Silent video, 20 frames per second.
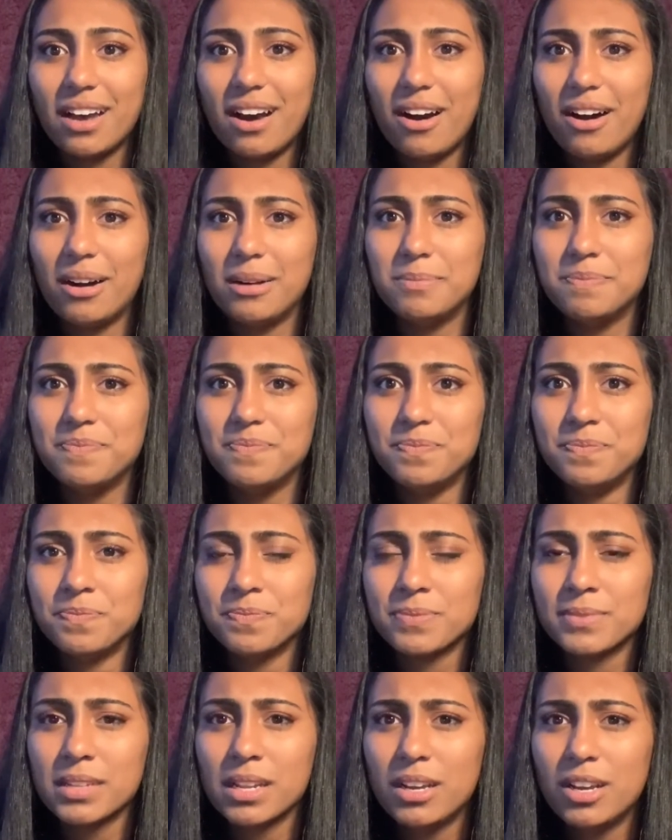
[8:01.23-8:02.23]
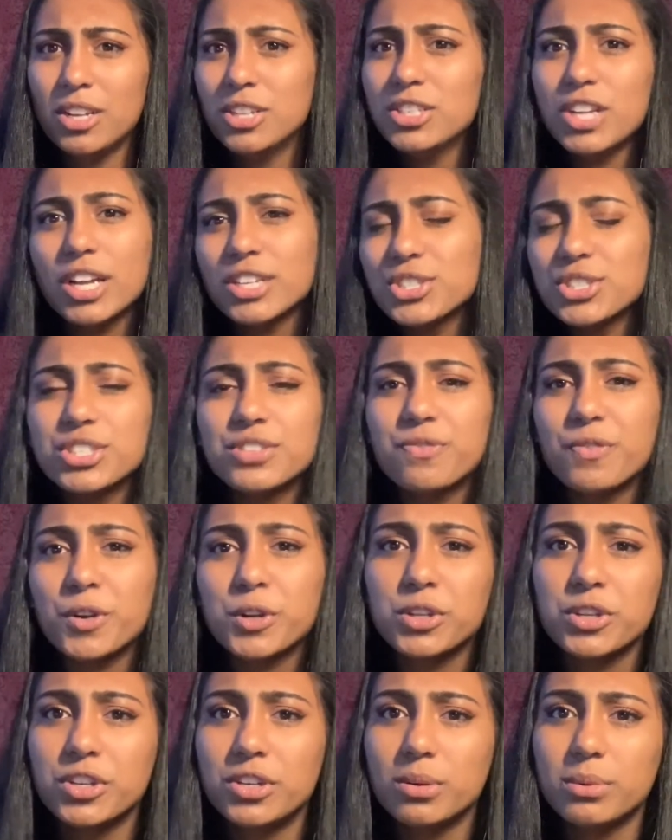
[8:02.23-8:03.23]
Not just for,
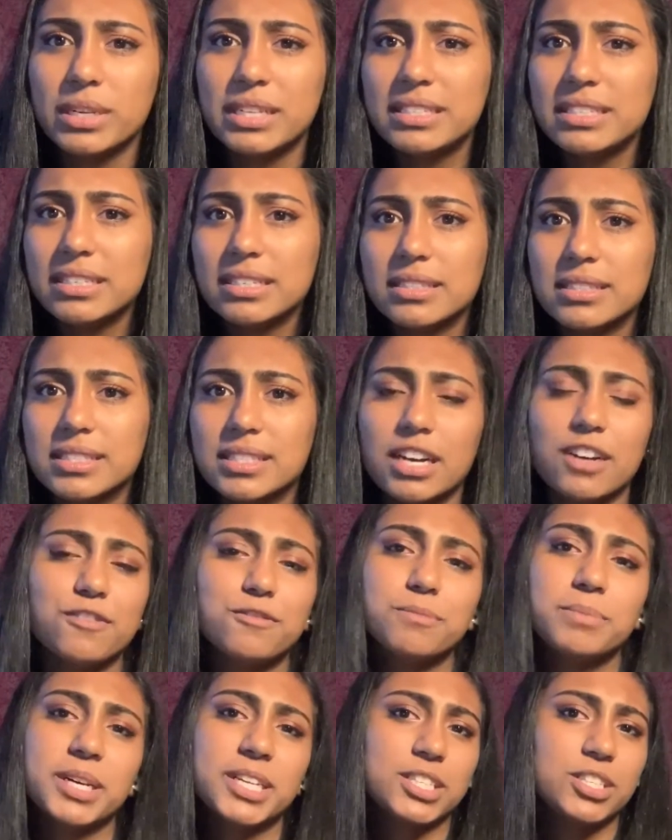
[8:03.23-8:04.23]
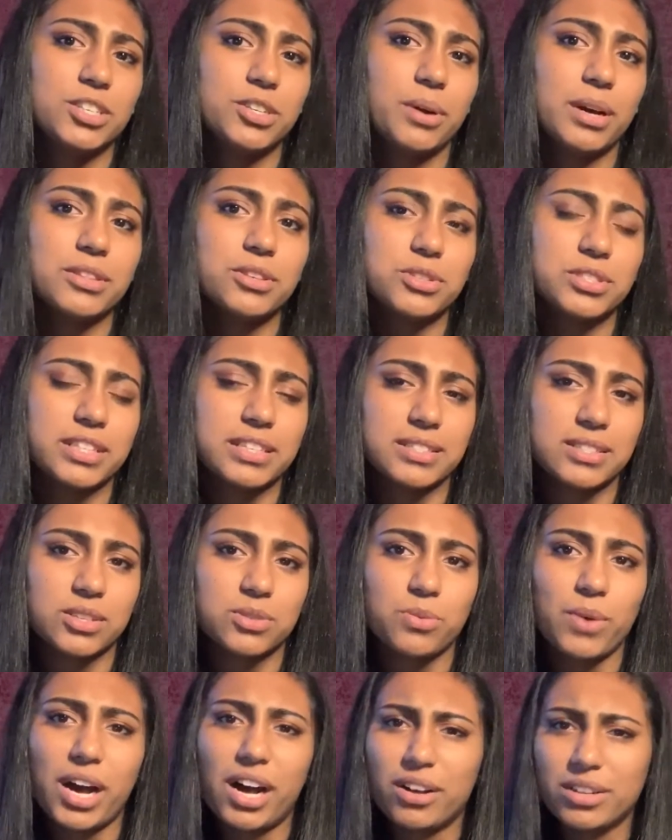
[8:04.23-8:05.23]
you know, Indian stuff, but, you know, other things
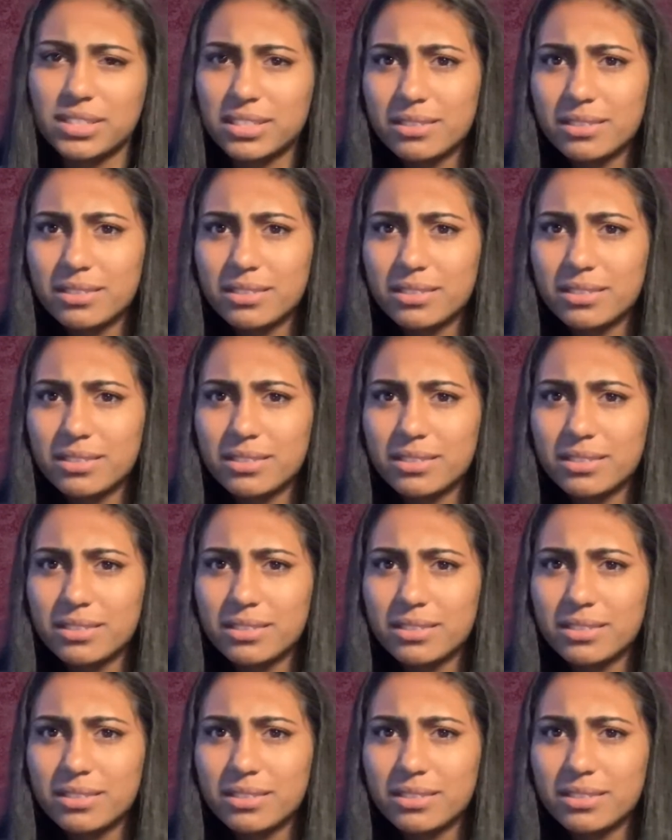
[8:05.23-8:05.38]
as well.